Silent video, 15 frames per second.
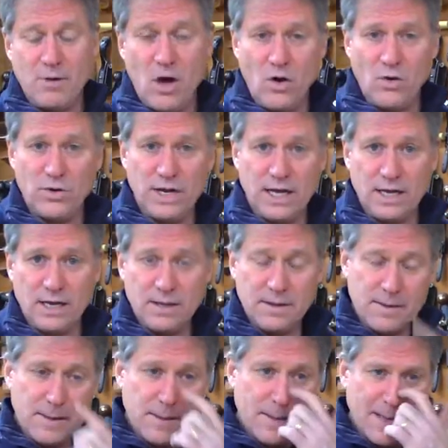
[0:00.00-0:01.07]
honing,
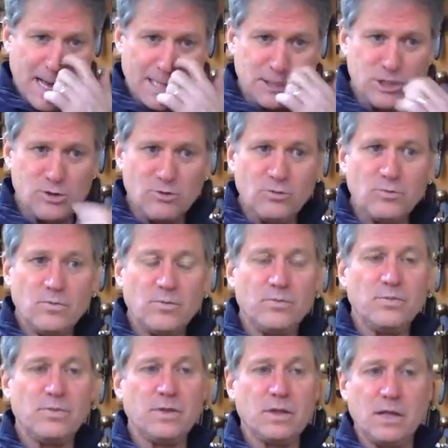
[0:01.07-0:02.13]
I do.
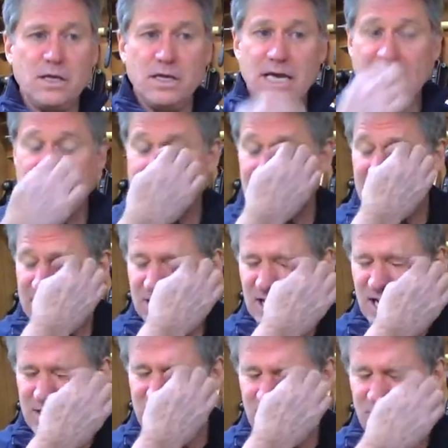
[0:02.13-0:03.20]
Yeah, I,
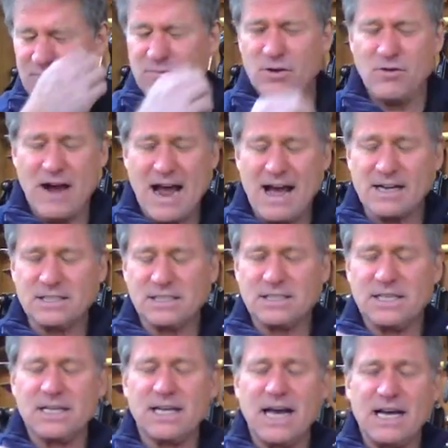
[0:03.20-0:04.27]
I, if you're
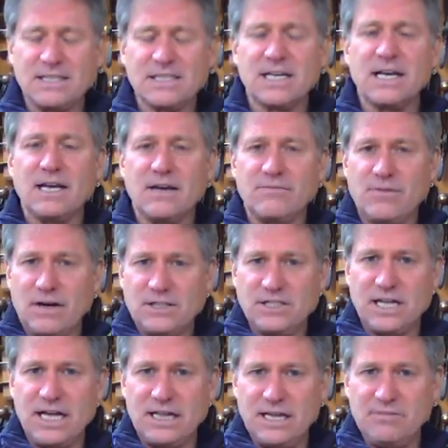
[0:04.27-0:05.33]
asking if I
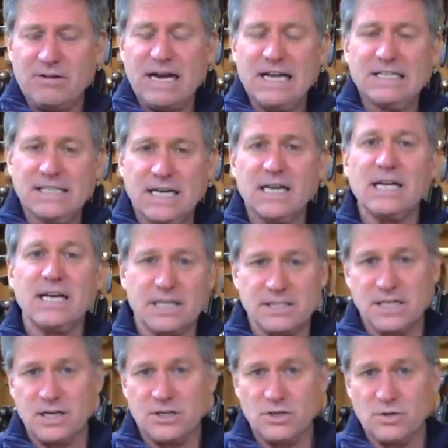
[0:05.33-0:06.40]
slightly raise it,
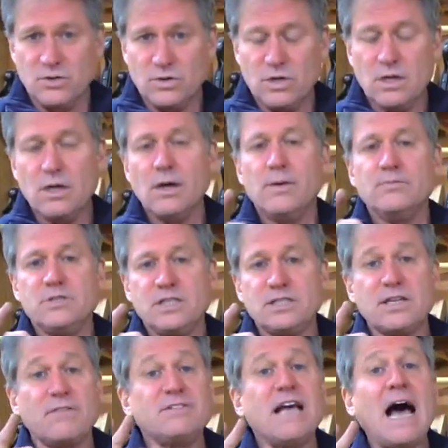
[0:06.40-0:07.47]
yes, I do.
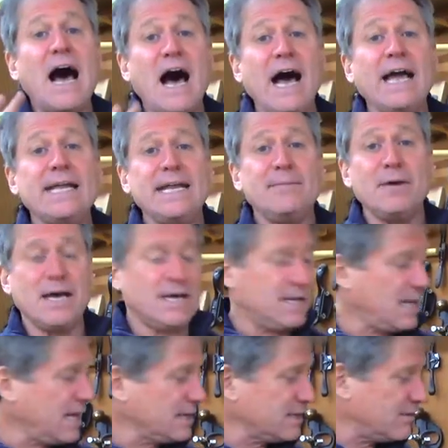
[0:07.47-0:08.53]
Just a tiny
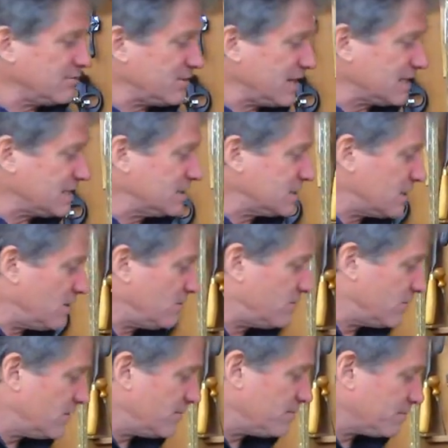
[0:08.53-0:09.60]
bit, like the thickness
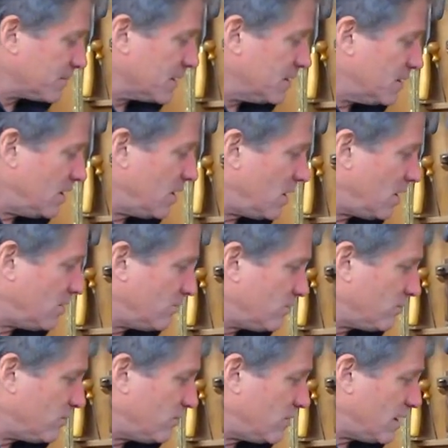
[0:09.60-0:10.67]
of
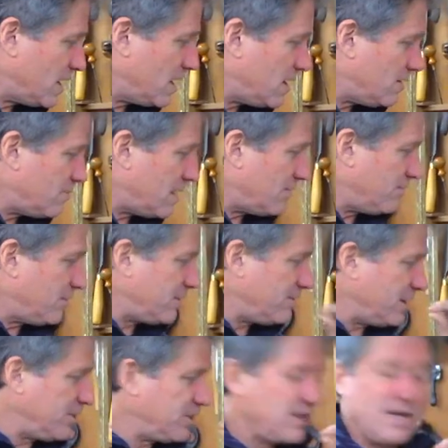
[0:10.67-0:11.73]
of um, a
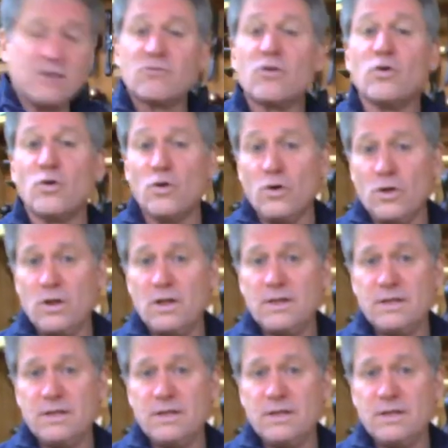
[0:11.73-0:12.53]
very thin rule